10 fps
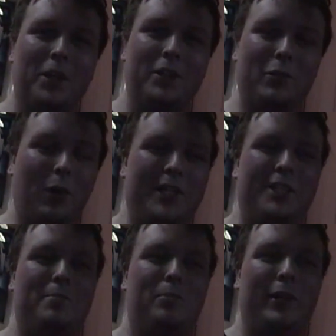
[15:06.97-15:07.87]
She wants
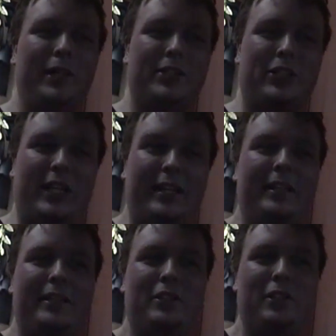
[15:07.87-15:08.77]
to bring
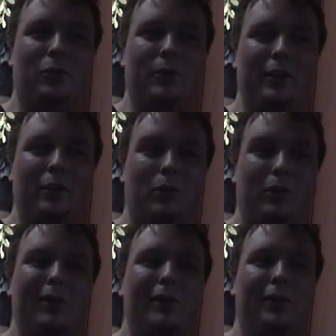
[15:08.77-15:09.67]
Sect into the real
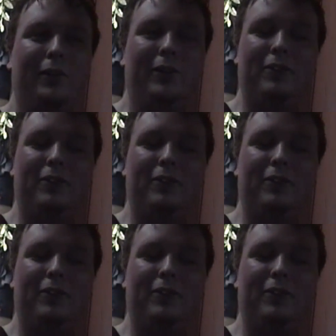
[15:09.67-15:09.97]
world